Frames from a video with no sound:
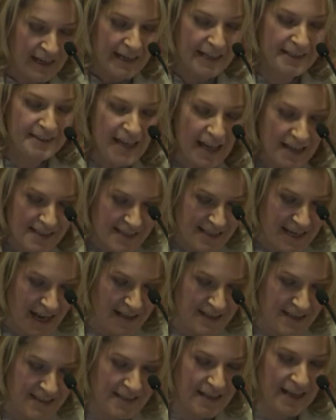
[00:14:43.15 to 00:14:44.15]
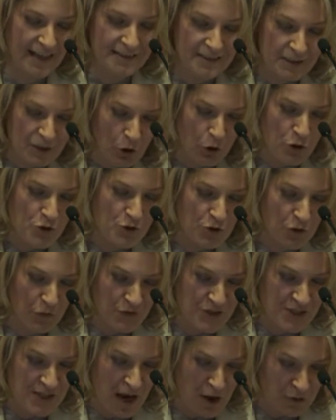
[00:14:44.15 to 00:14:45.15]
In that sense, at the cost of
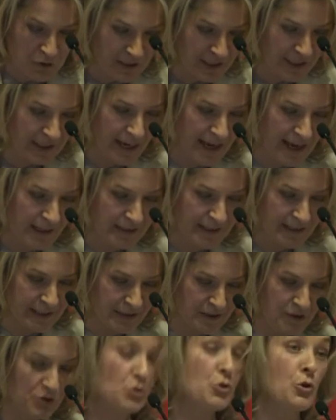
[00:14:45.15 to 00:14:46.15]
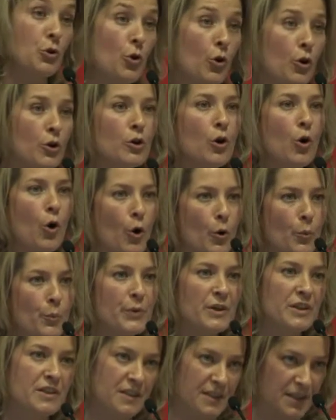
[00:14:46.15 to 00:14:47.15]
sounding alien to your
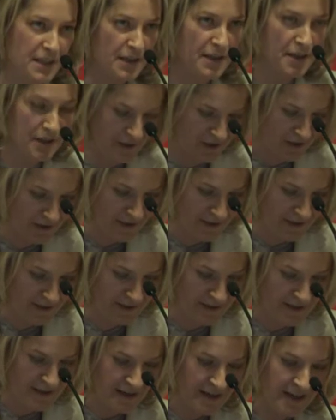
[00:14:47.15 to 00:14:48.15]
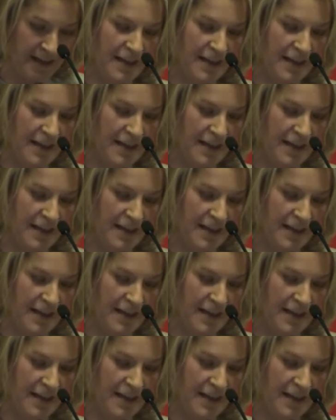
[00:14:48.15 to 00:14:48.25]
corporate ears,